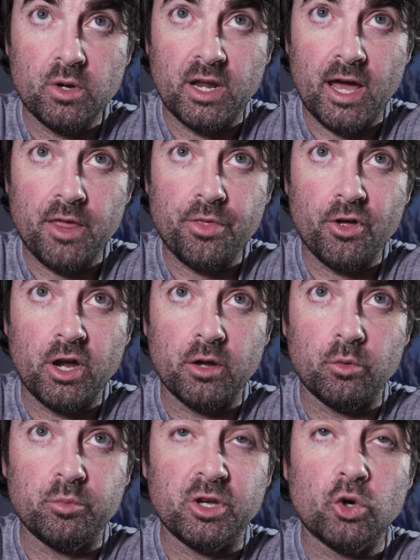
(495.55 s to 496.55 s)
and I thought it
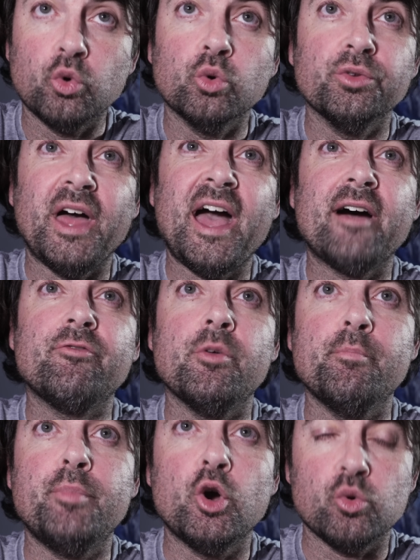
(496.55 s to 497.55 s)
would be cool to have the
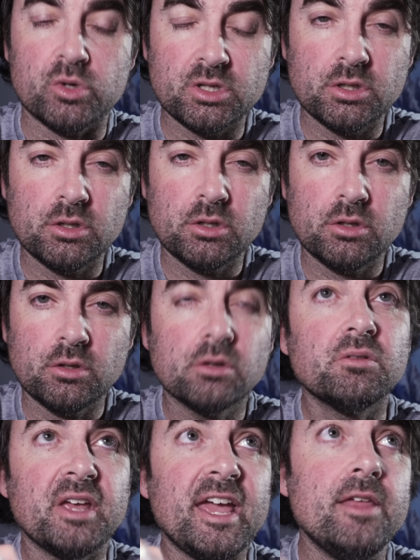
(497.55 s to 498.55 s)
boat
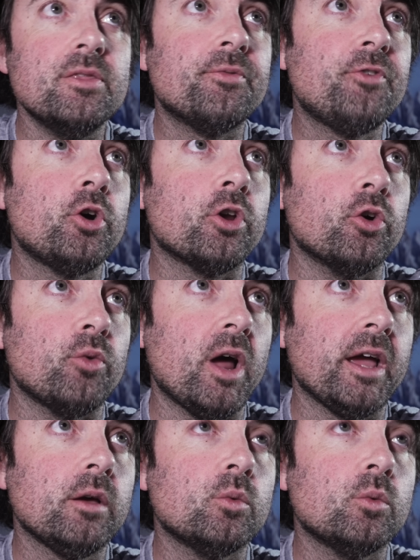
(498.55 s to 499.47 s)
in the photo, right?